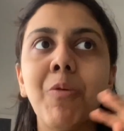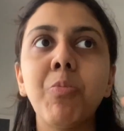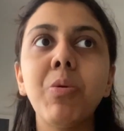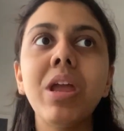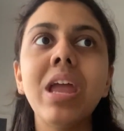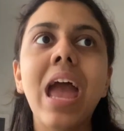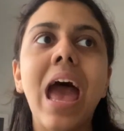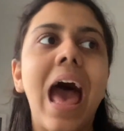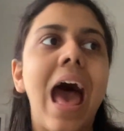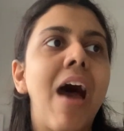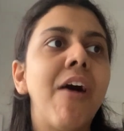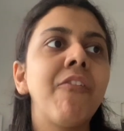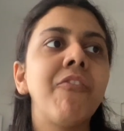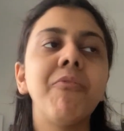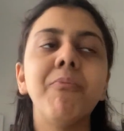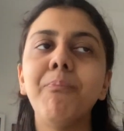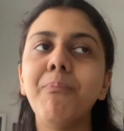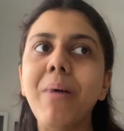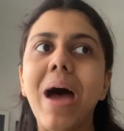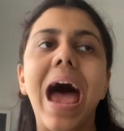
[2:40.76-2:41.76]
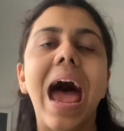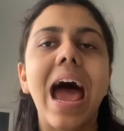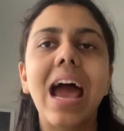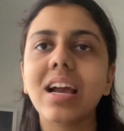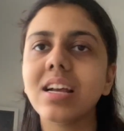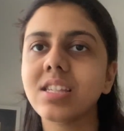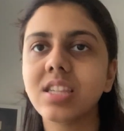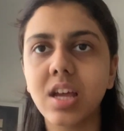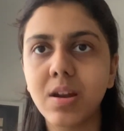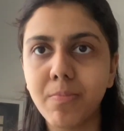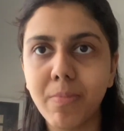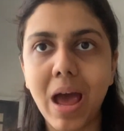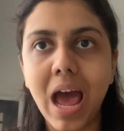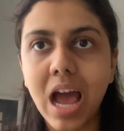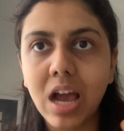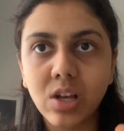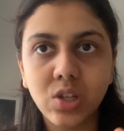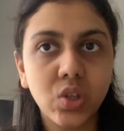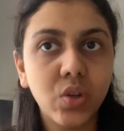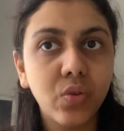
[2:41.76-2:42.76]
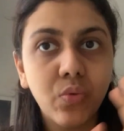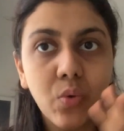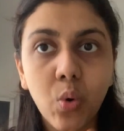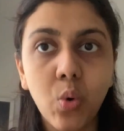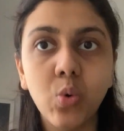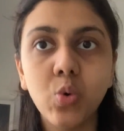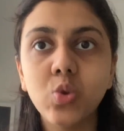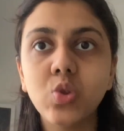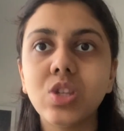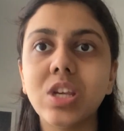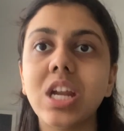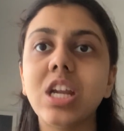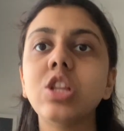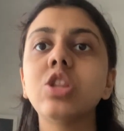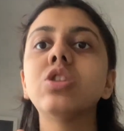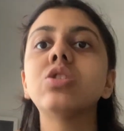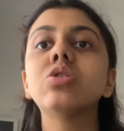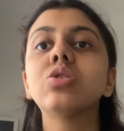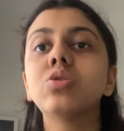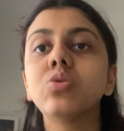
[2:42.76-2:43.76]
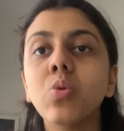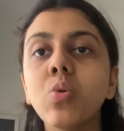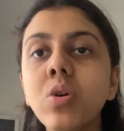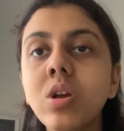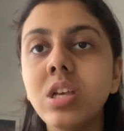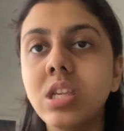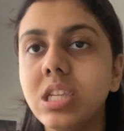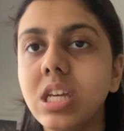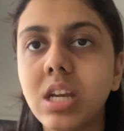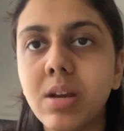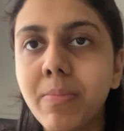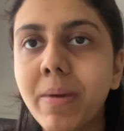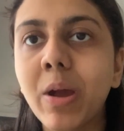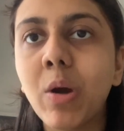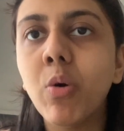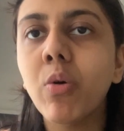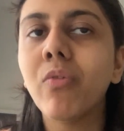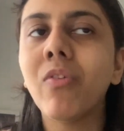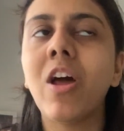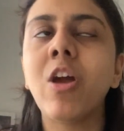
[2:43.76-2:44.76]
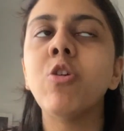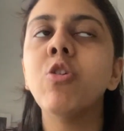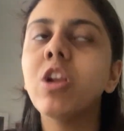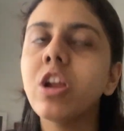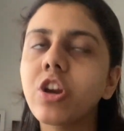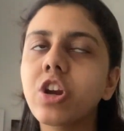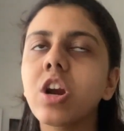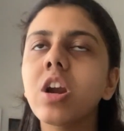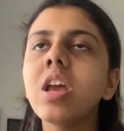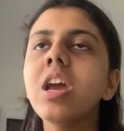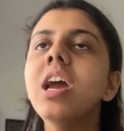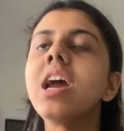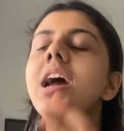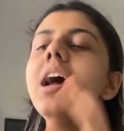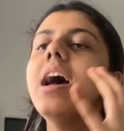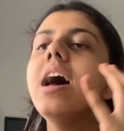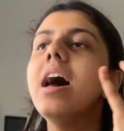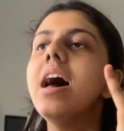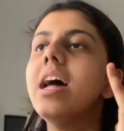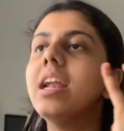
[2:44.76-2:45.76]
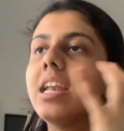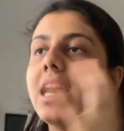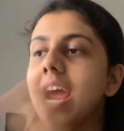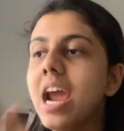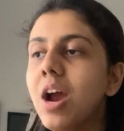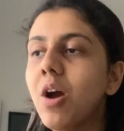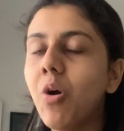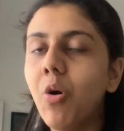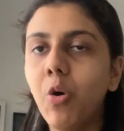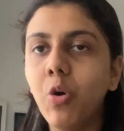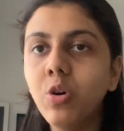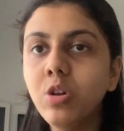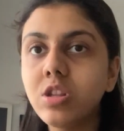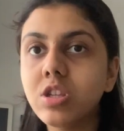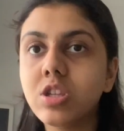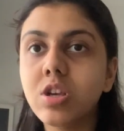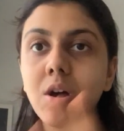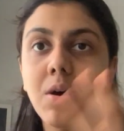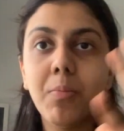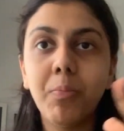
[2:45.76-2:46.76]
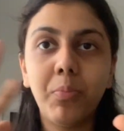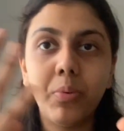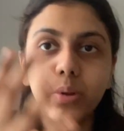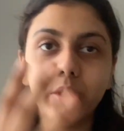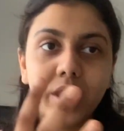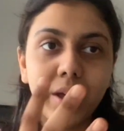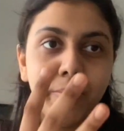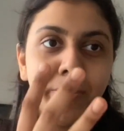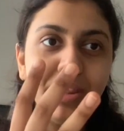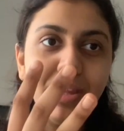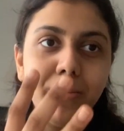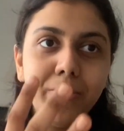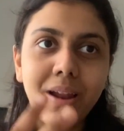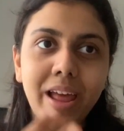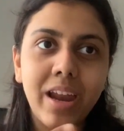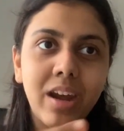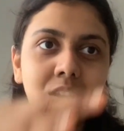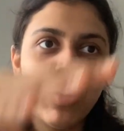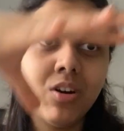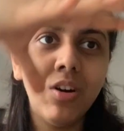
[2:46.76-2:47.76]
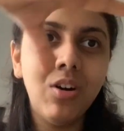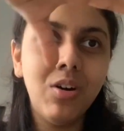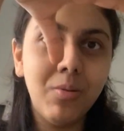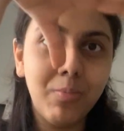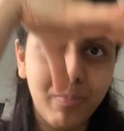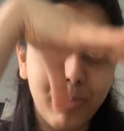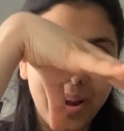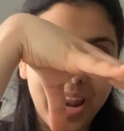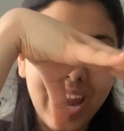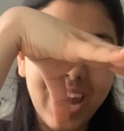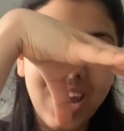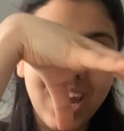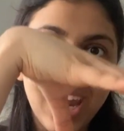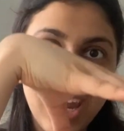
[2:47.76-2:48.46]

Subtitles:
we have bags and bags of oats, and it's so easy to make oat flour. You literally take oats, put them in the blender, blend